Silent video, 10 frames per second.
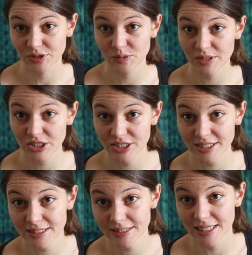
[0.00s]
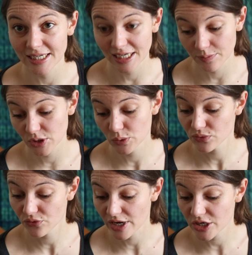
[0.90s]
species that can be used
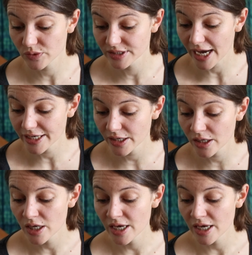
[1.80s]
for natural dyeing